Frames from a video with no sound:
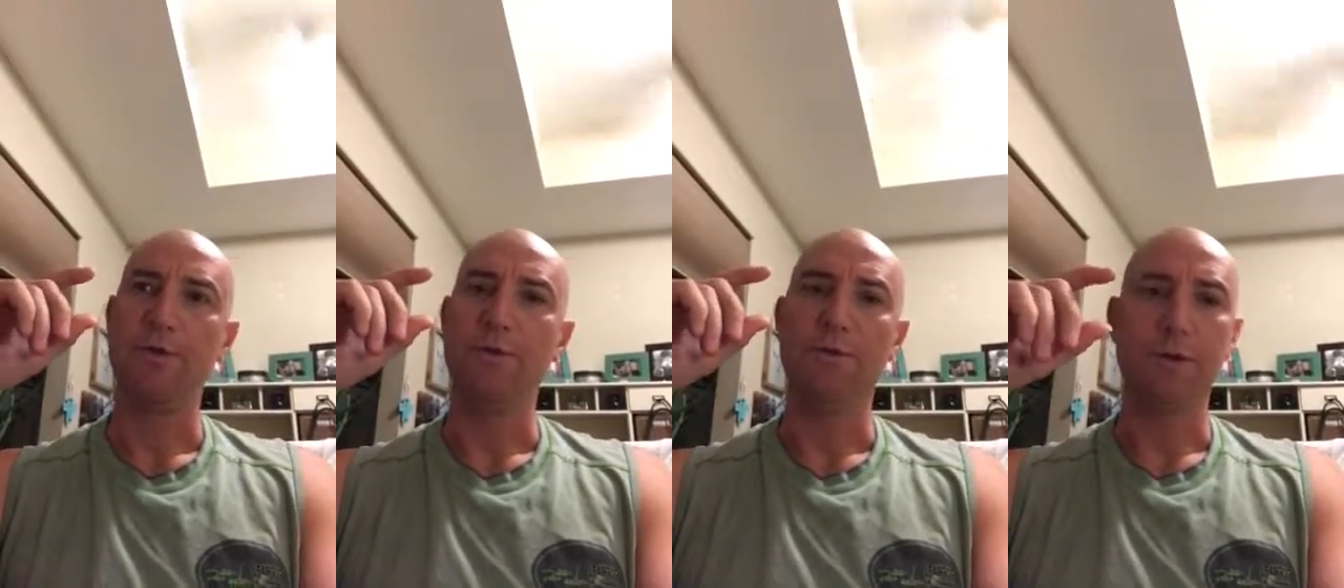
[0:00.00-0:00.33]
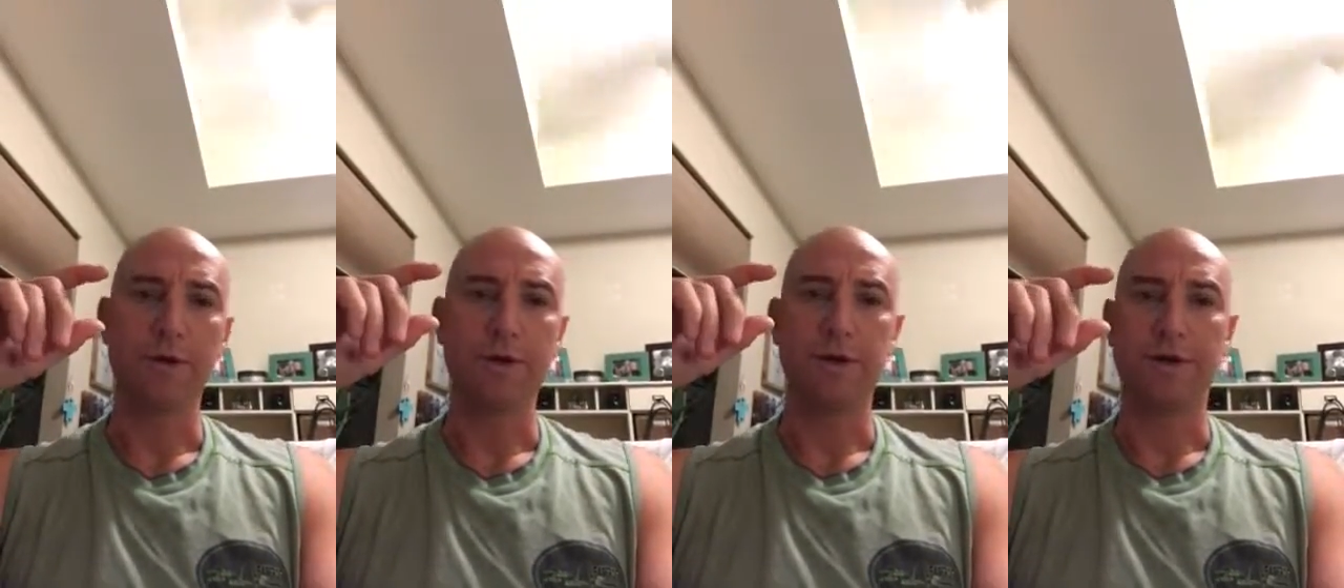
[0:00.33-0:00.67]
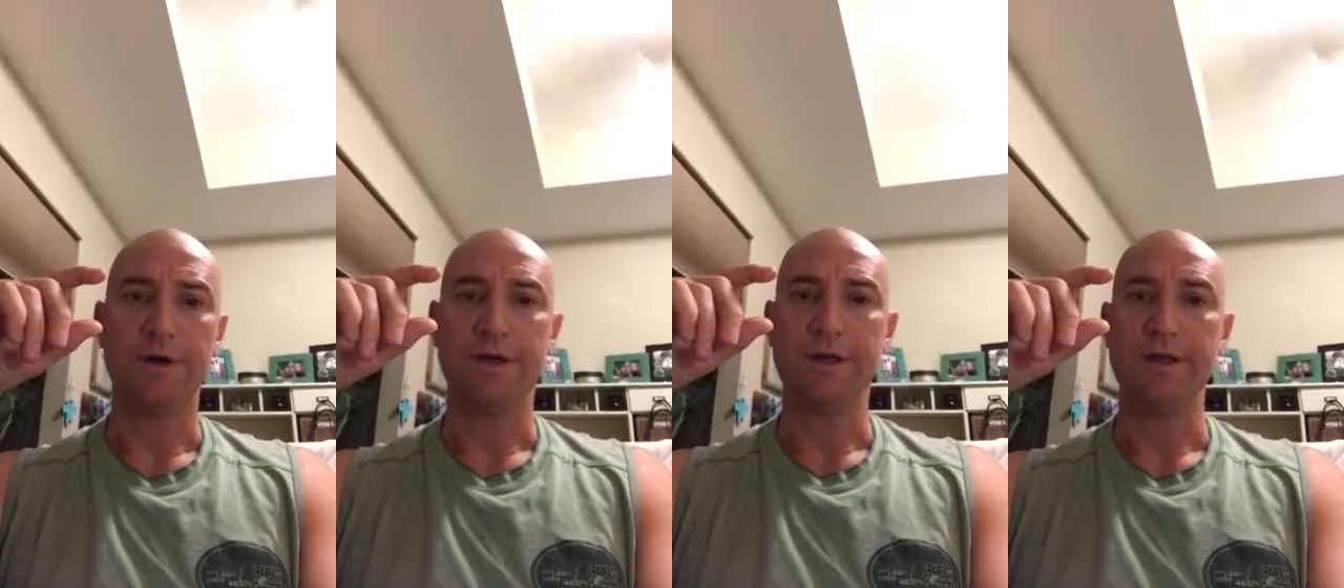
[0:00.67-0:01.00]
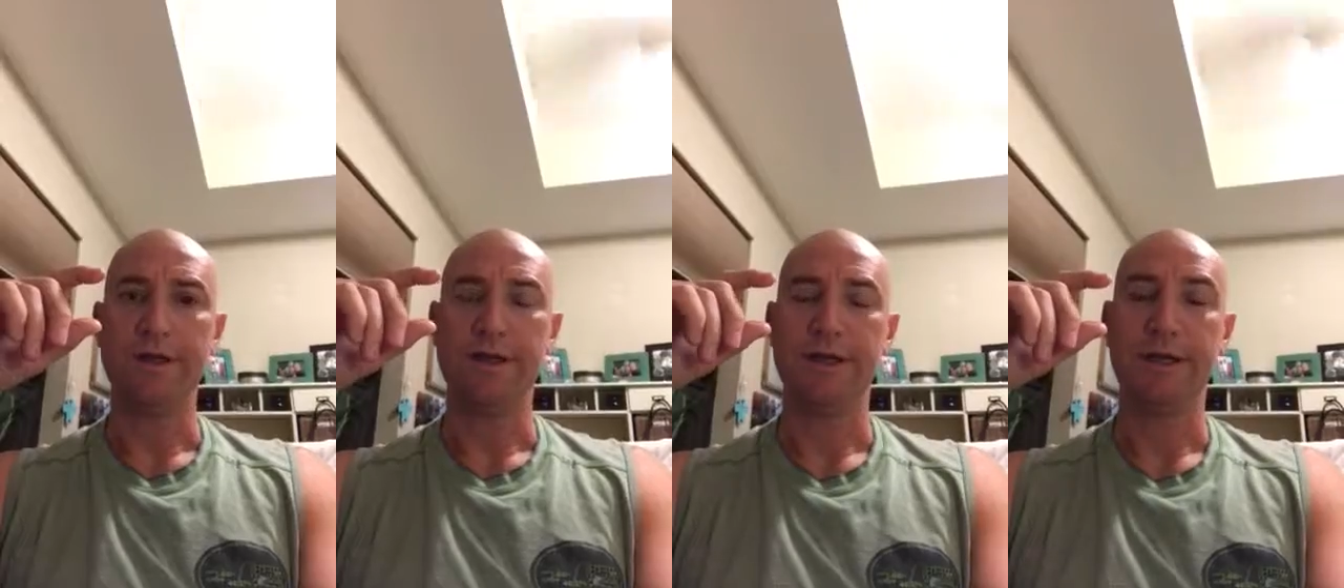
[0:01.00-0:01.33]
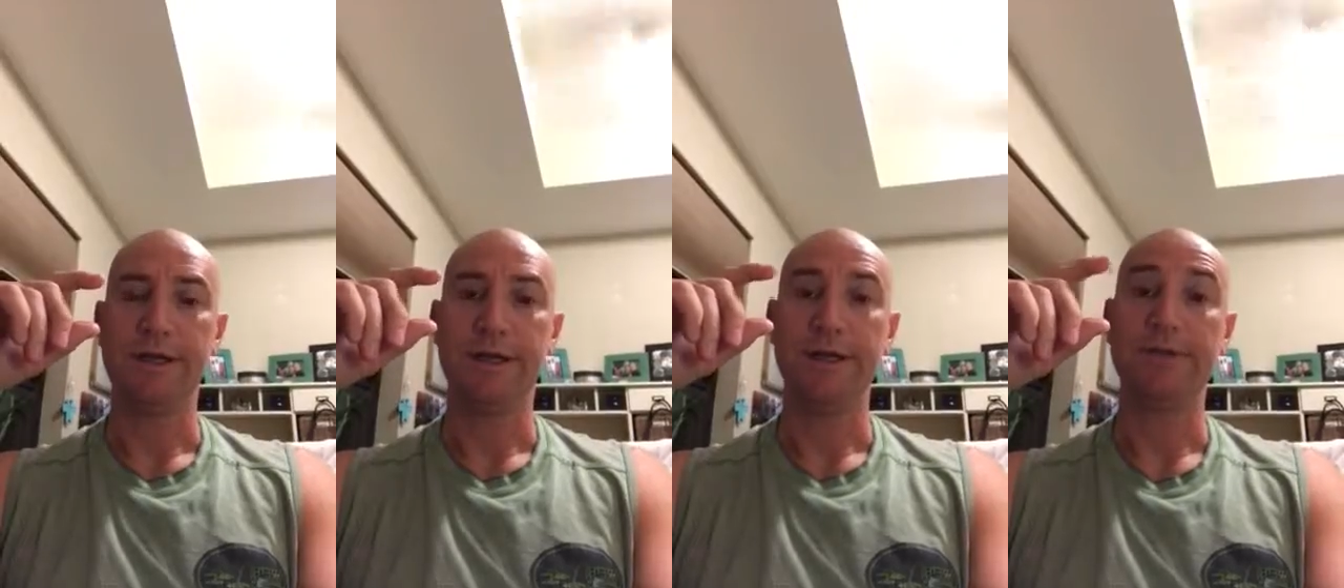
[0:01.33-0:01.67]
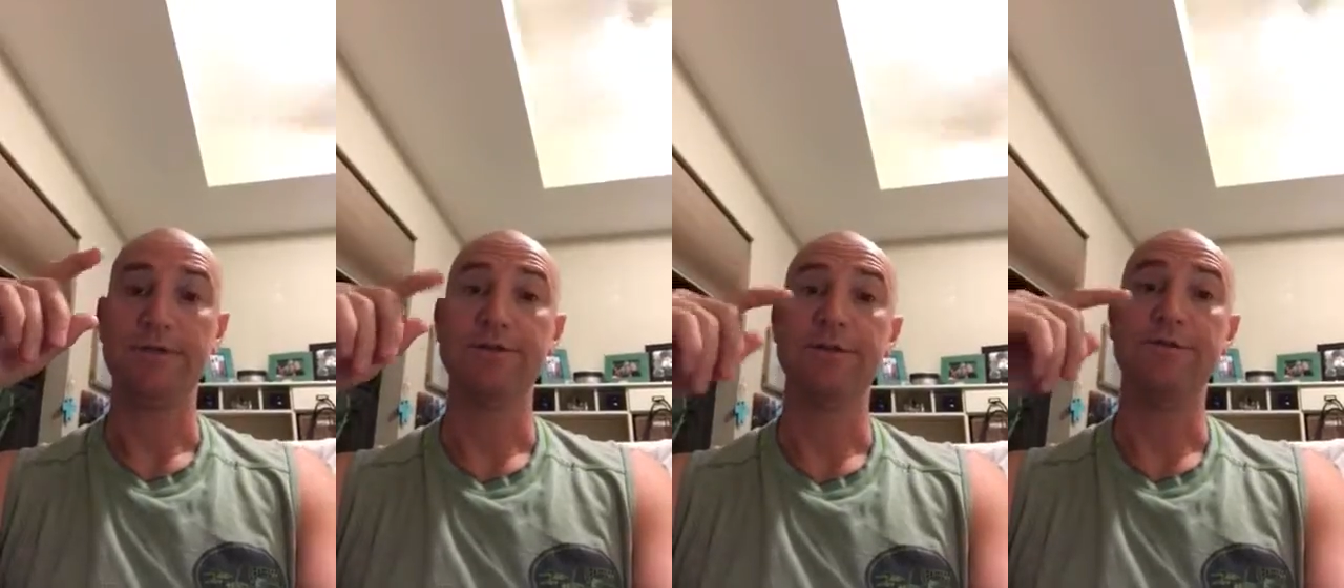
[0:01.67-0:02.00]
work on
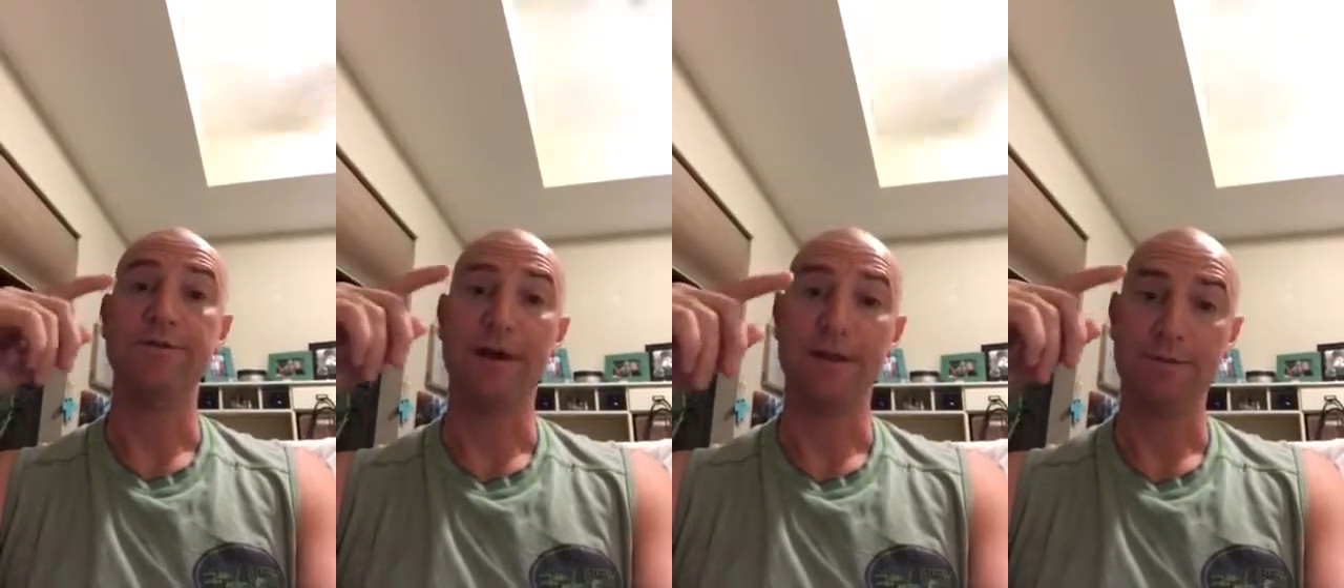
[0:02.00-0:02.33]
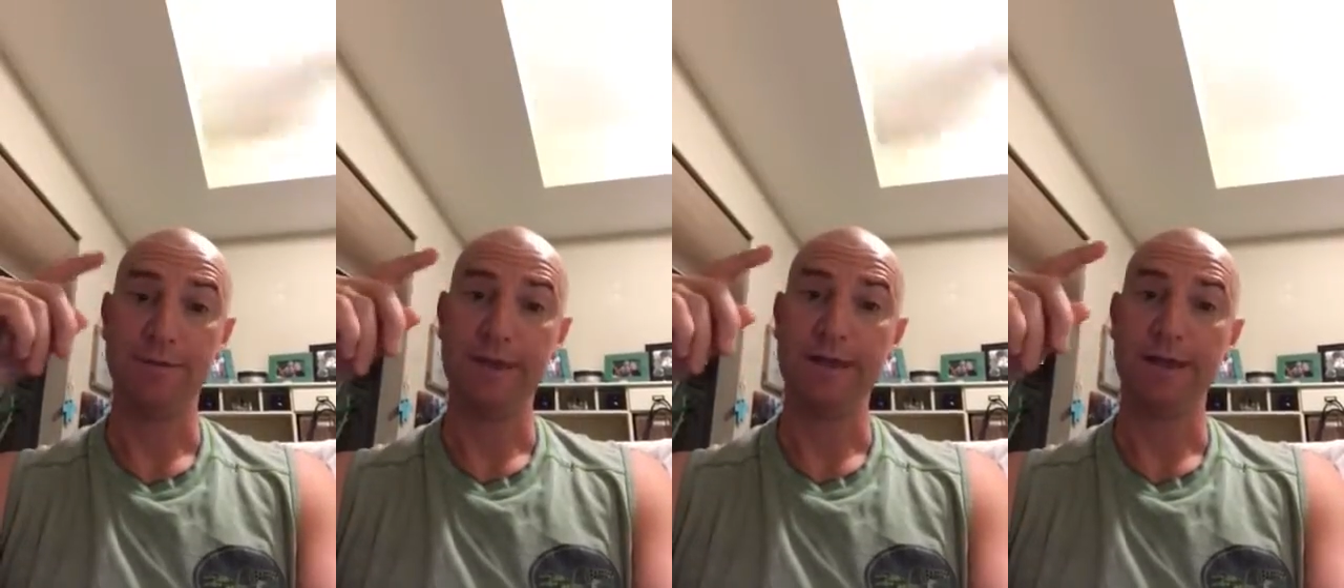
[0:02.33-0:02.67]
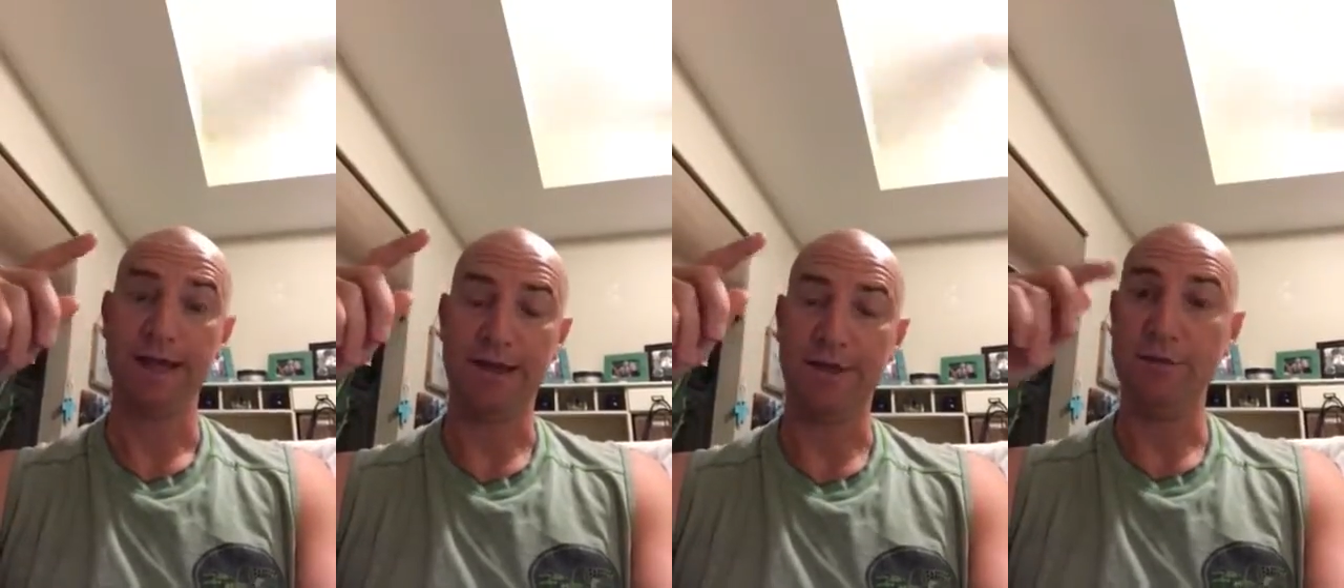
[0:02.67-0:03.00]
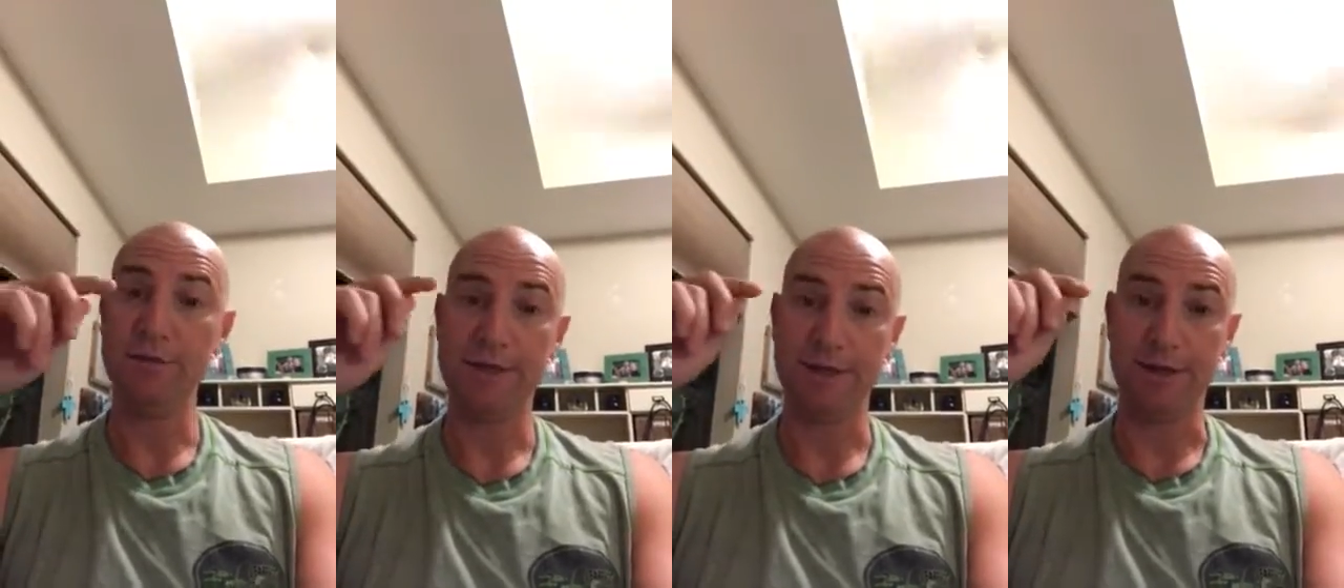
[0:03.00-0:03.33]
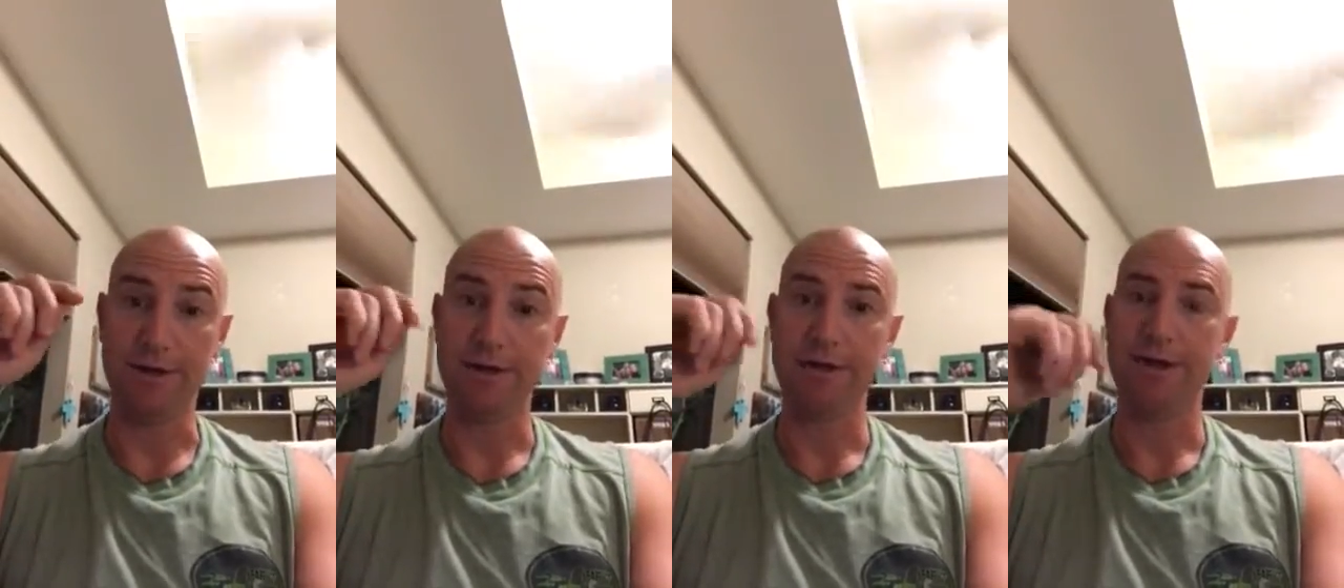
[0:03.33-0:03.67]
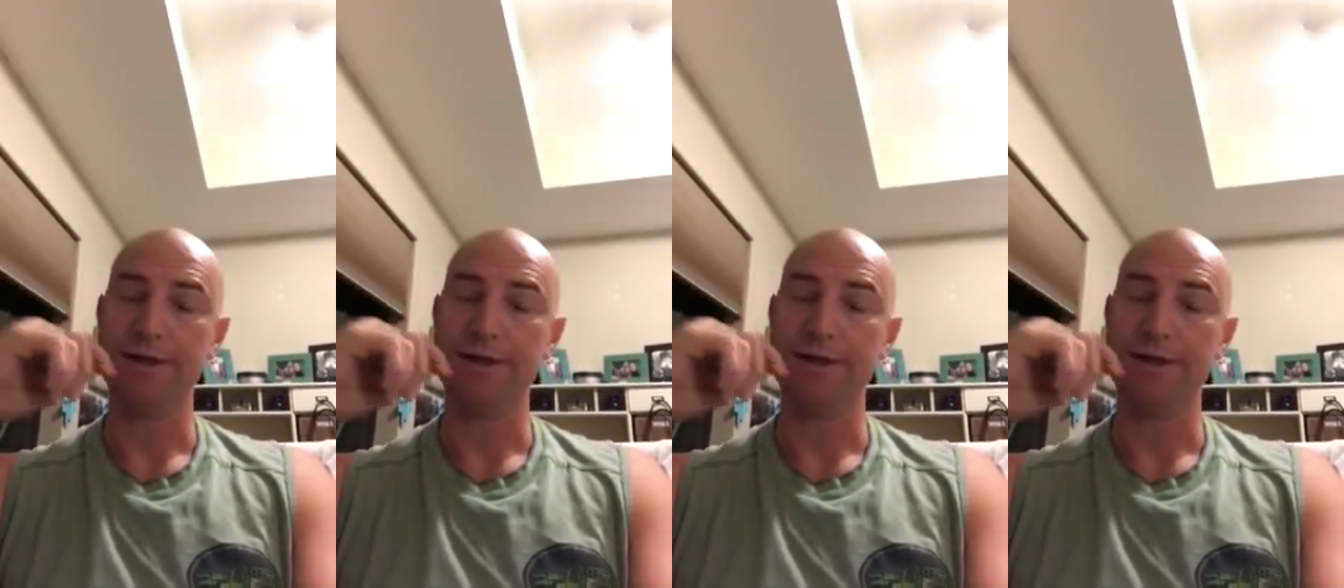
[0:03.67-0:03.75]
either developing a new skill